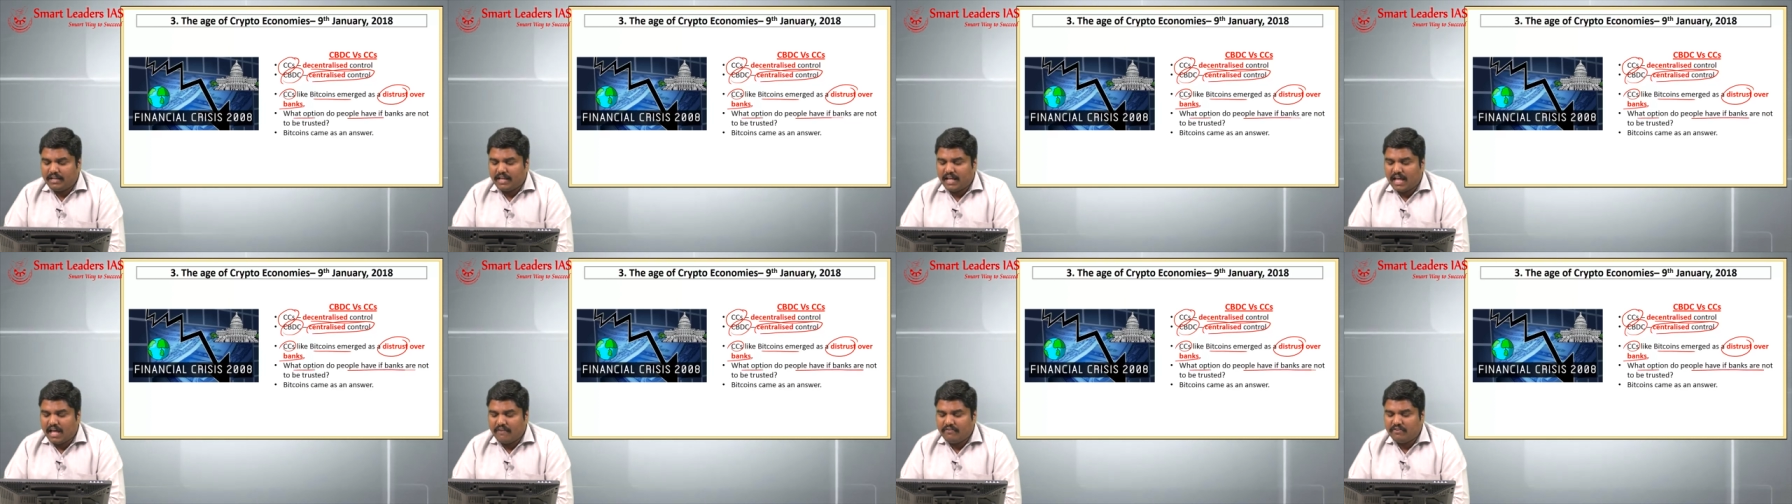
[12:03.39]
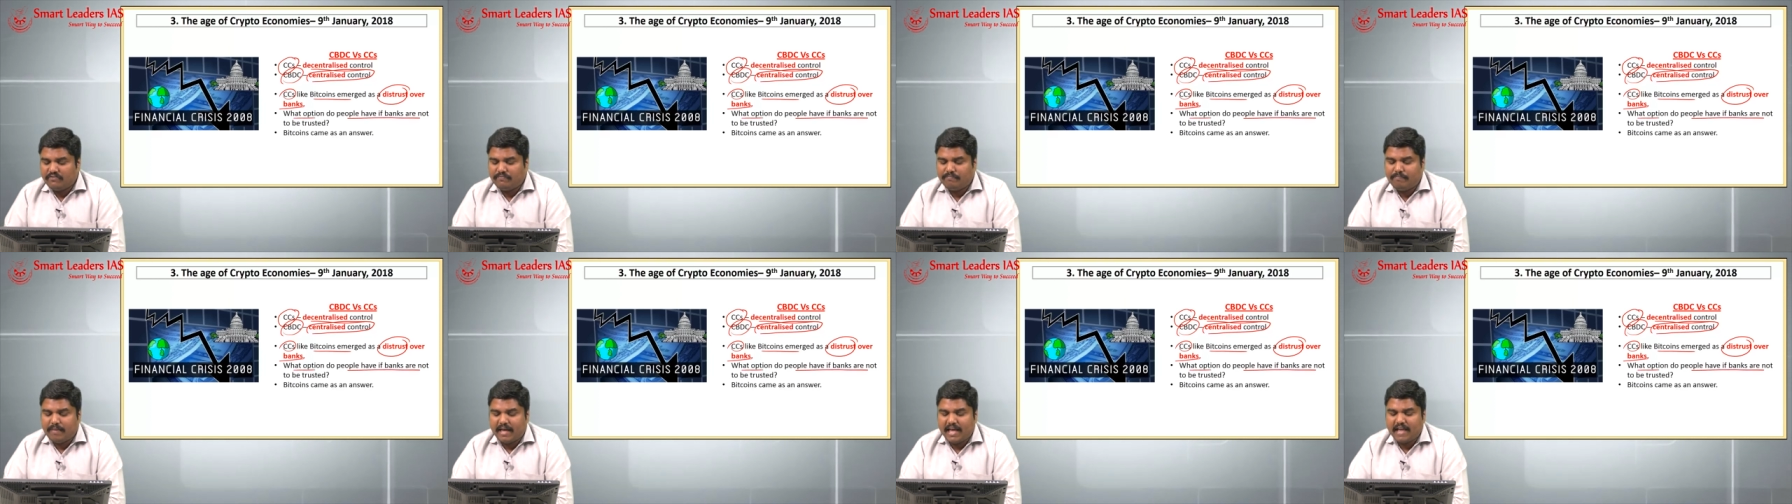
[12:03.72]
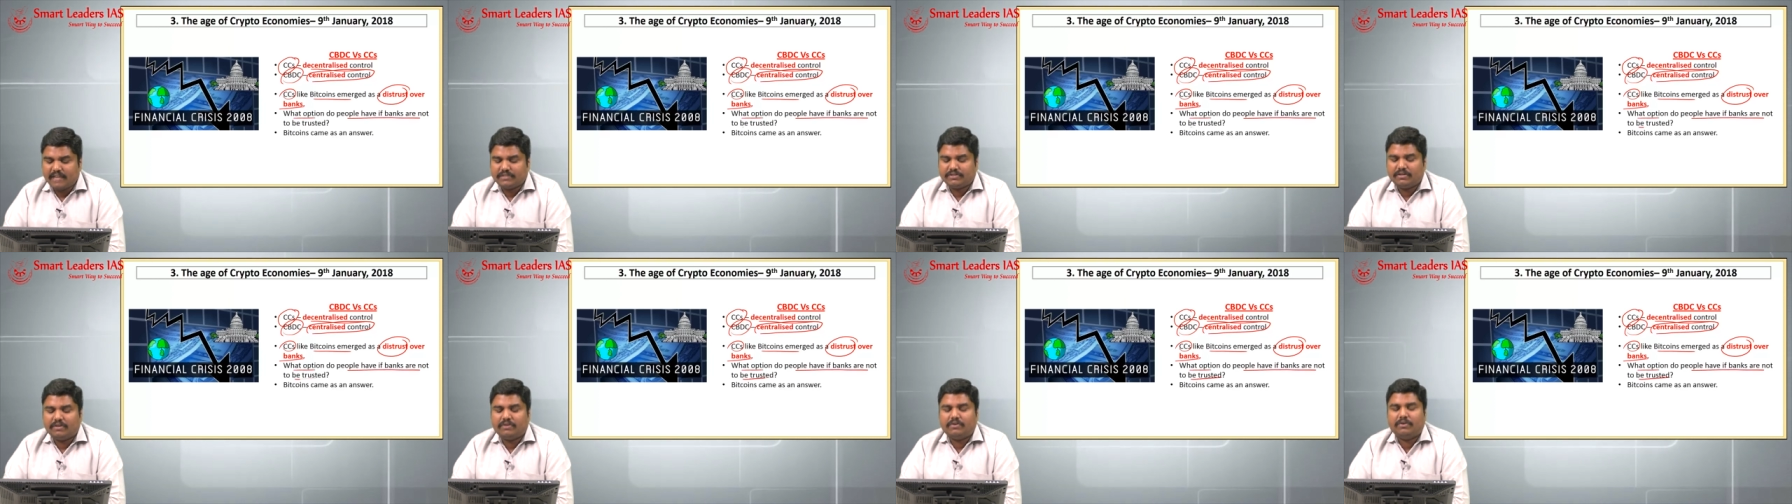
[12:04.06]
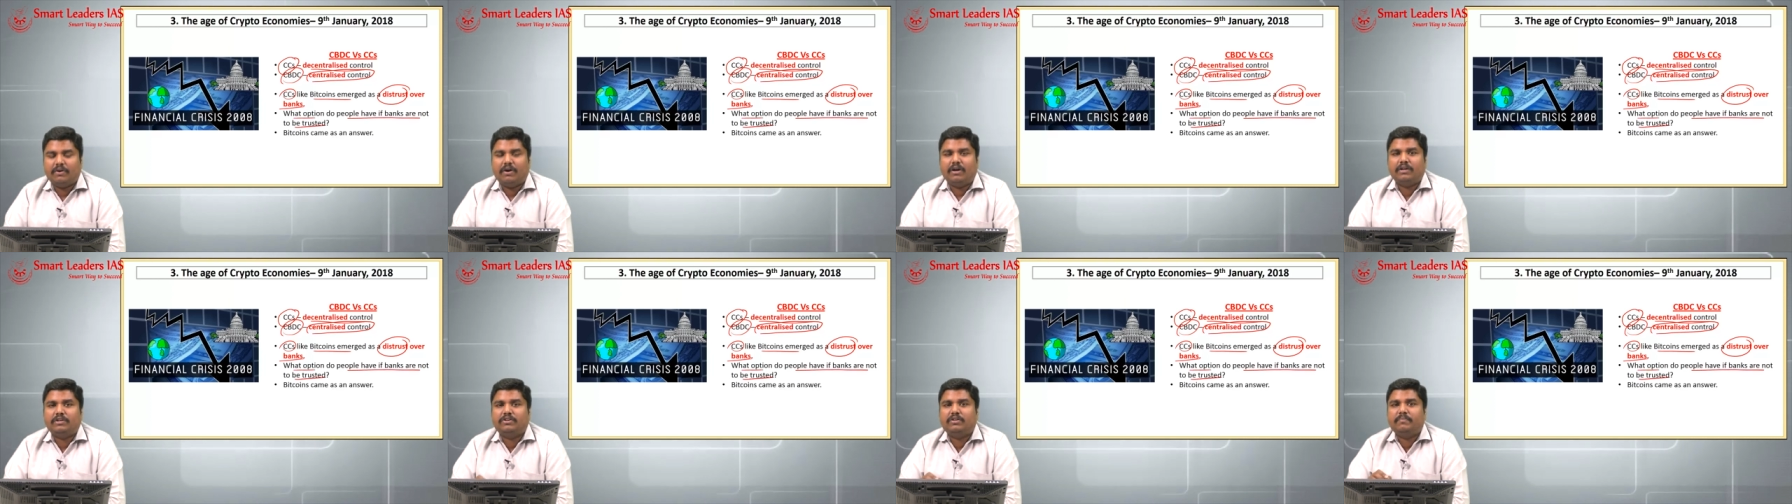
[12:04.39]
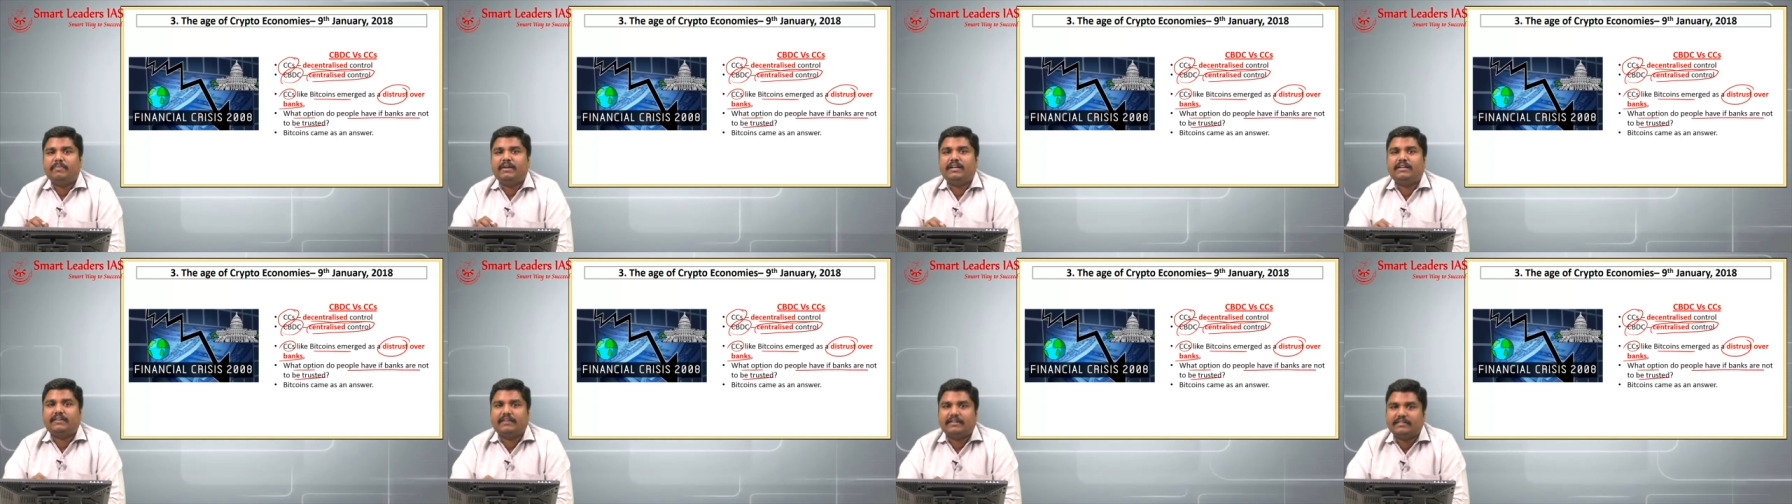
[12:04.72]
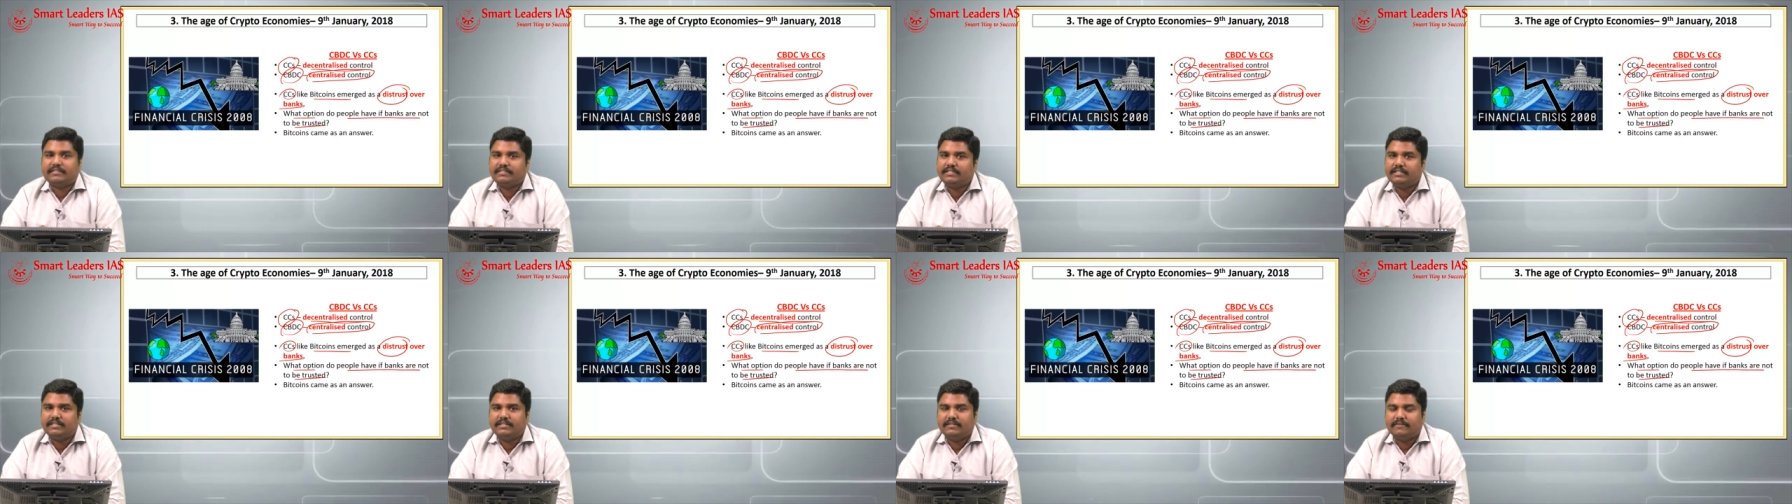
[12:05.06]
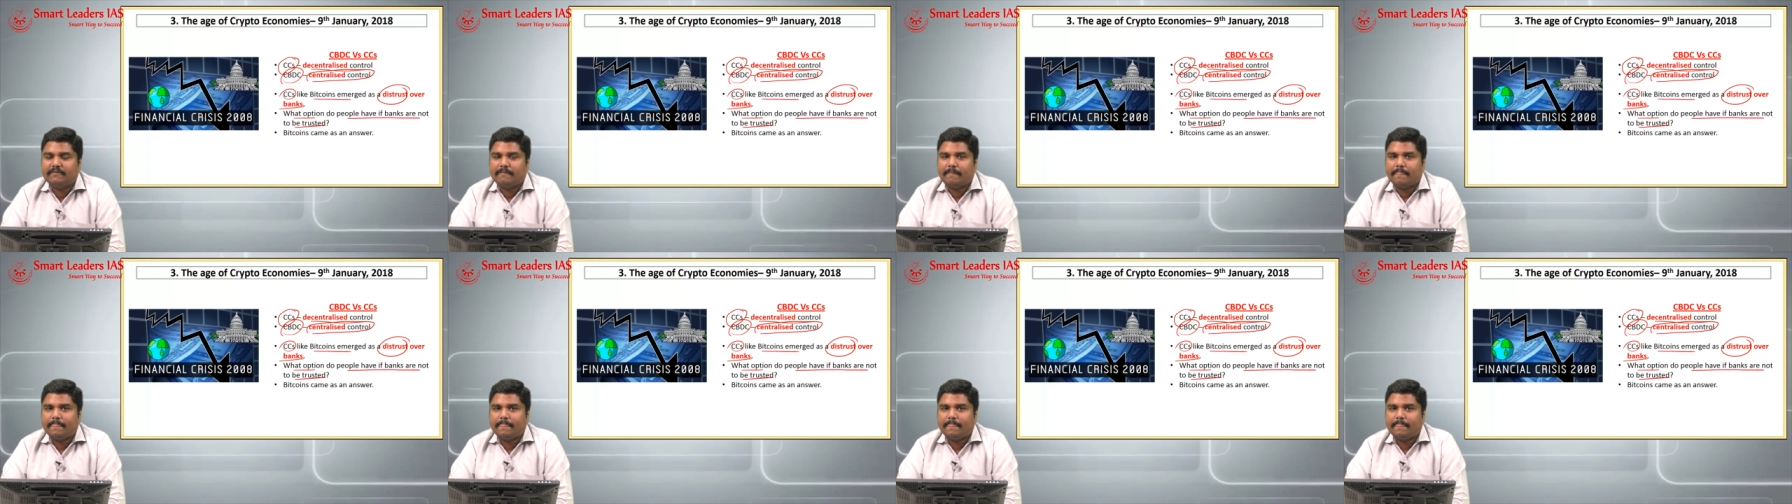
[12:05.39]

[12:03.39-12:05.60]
have if banks are not to be trusted?